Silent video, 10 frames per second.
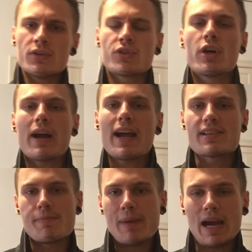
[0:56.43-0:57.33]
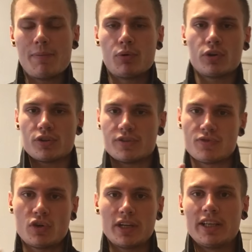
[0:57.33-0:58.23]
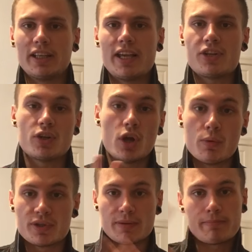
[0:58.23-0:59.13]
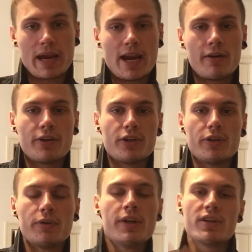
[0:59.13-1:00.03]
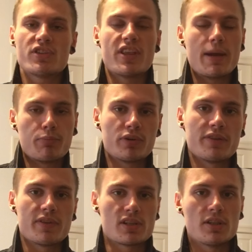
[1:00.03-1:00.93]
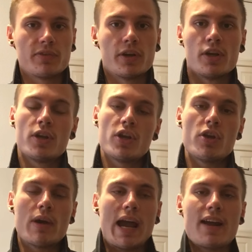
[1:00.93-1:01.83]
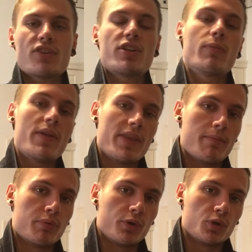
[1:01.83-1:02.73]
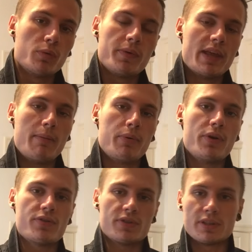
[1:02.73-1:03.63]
So as a byproduct of triangulation, always comparing you to their previous lover, who actually when they broke up with that person